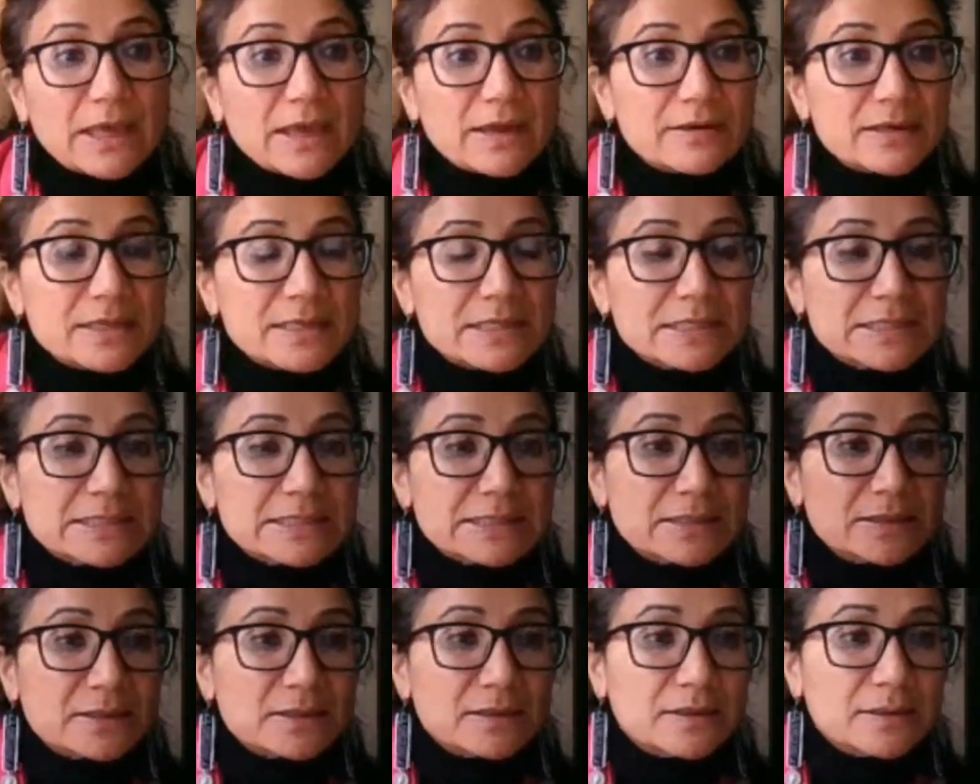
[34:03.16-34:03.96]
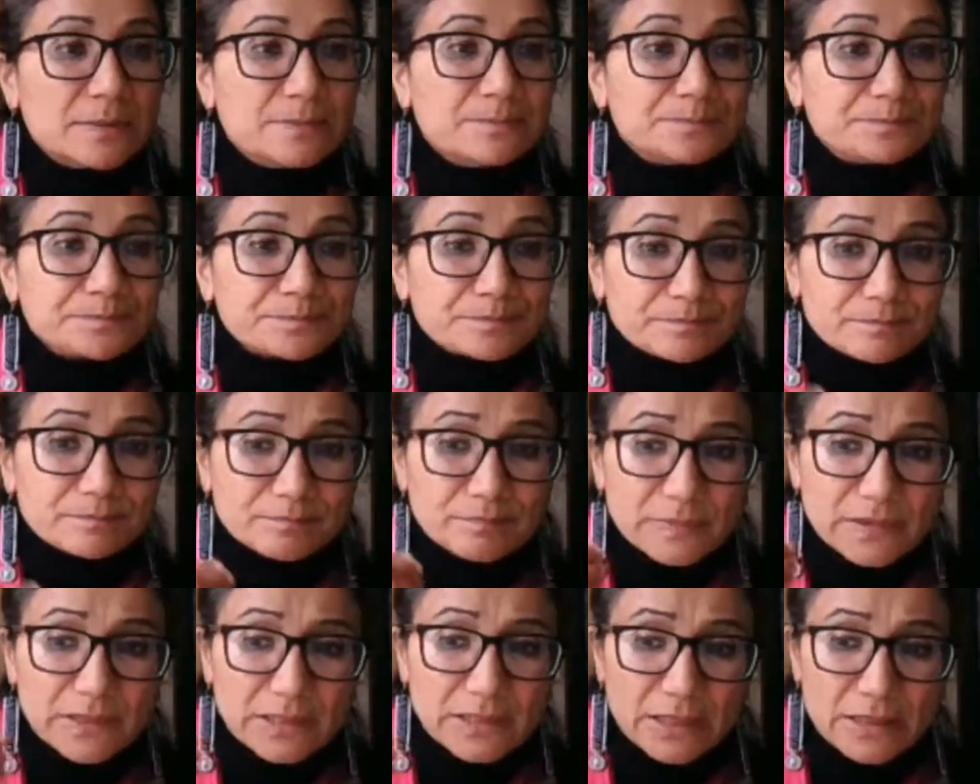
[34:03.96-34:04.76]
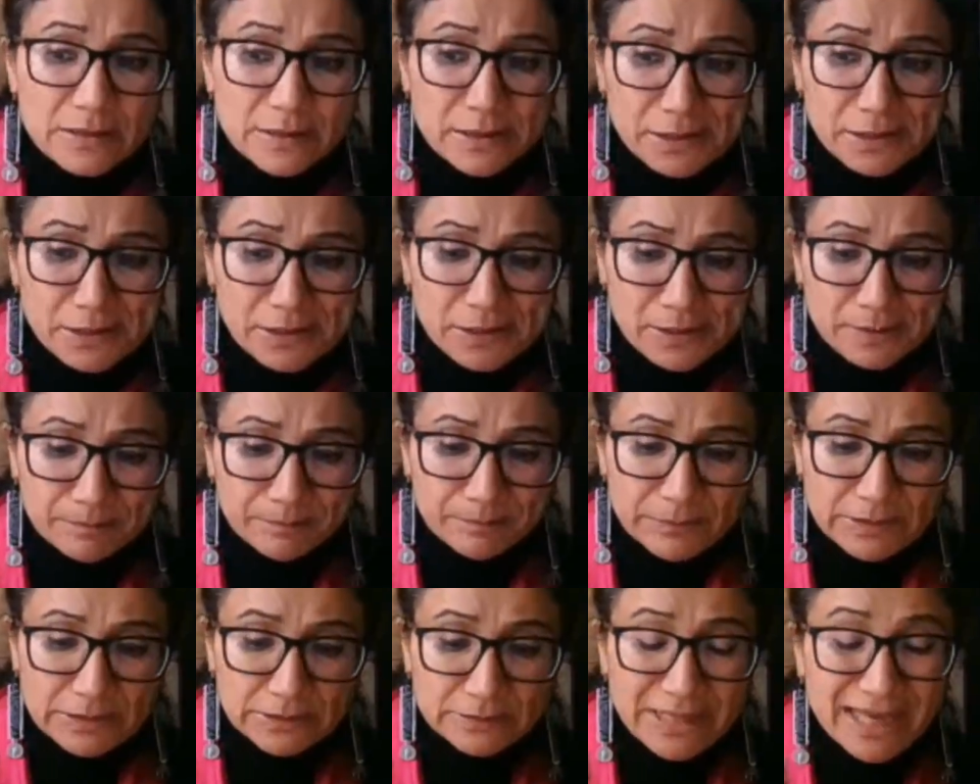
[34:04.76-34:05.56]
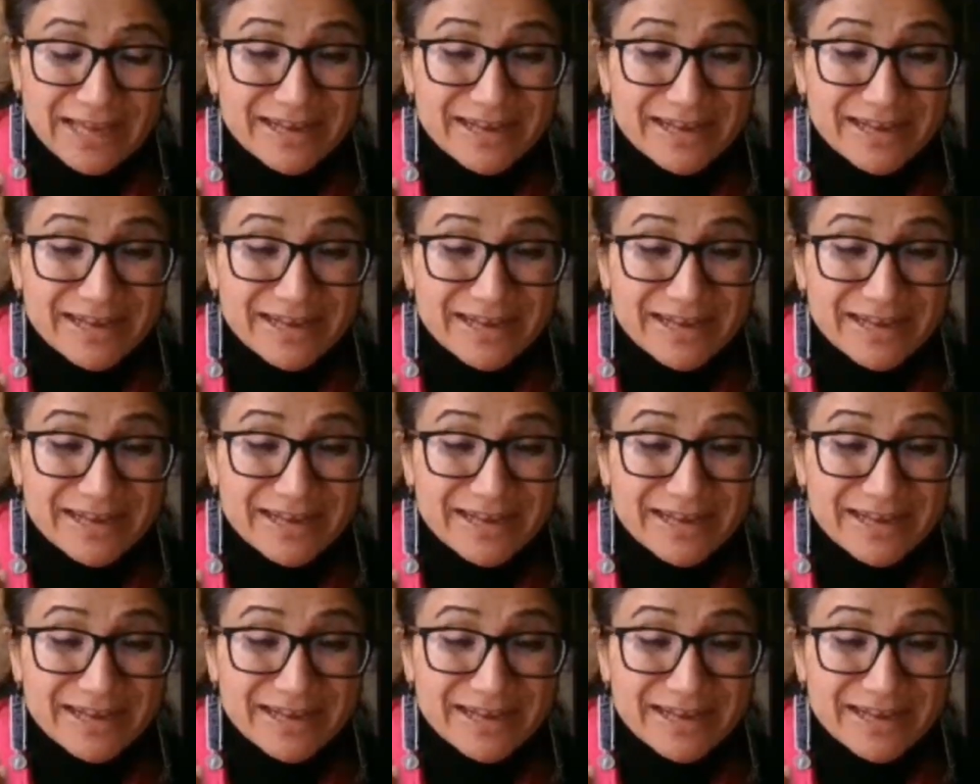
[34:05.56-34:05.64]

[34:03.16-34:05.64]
there is um, um,